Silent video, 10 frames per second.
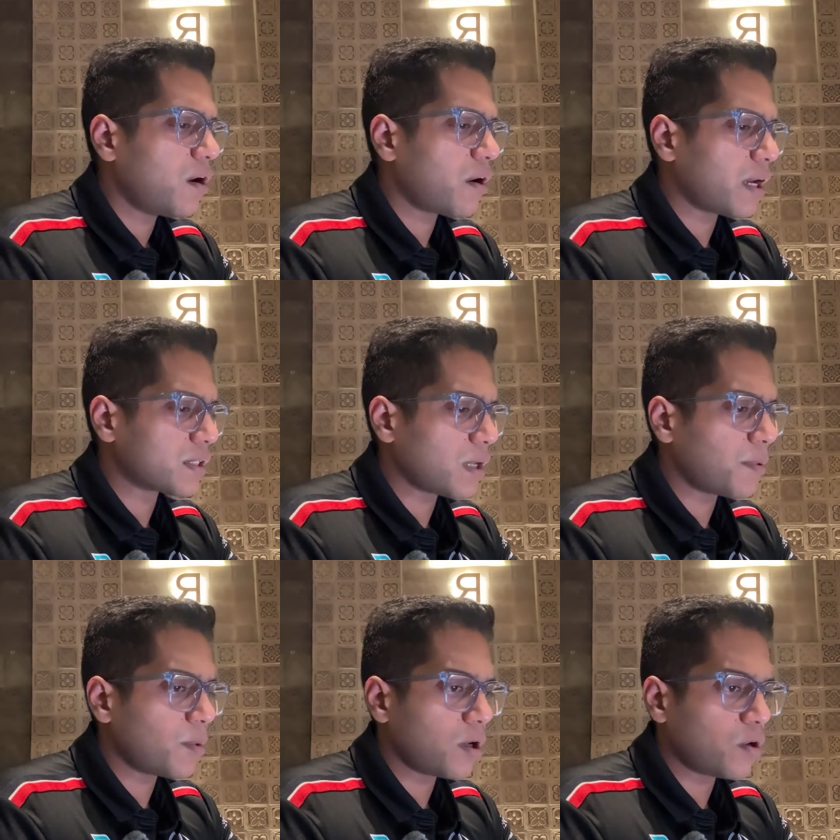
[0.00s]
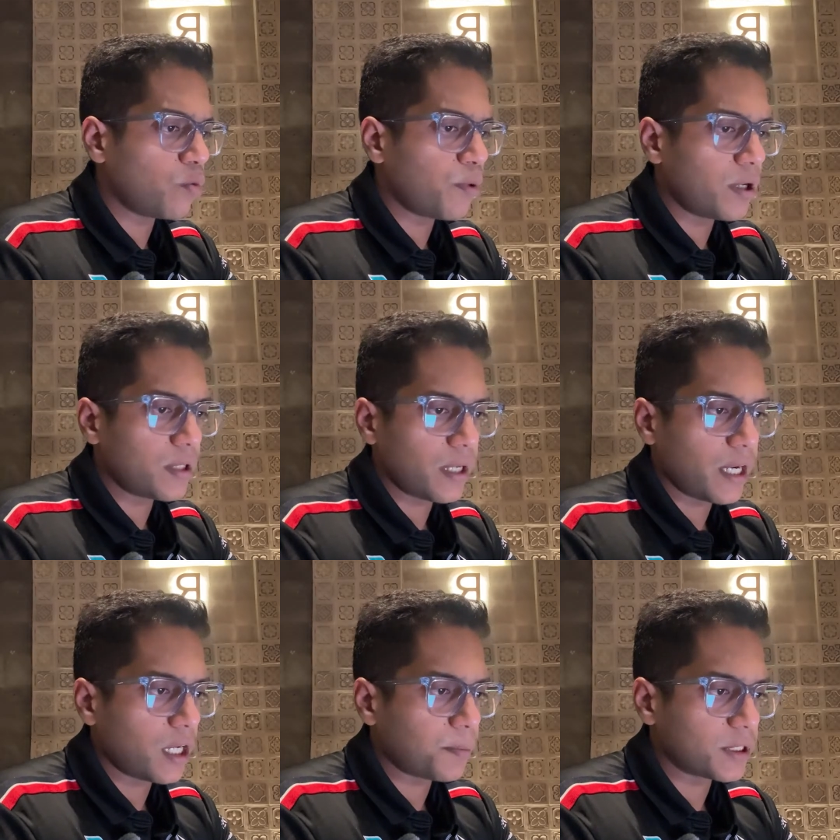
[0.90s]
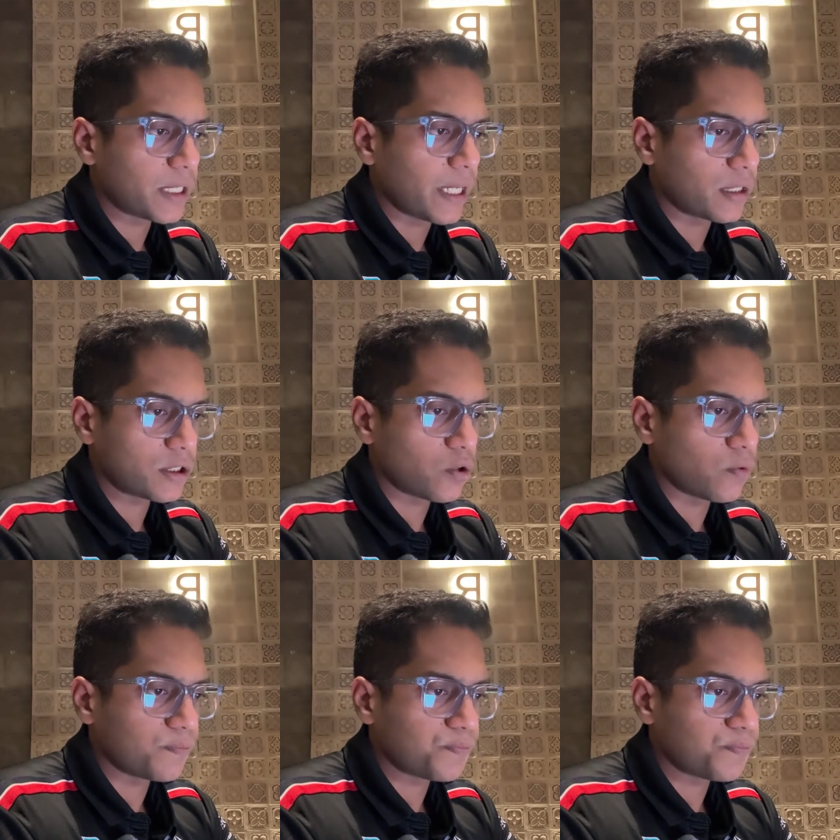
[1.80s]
Okay, it's up about 2.38%. So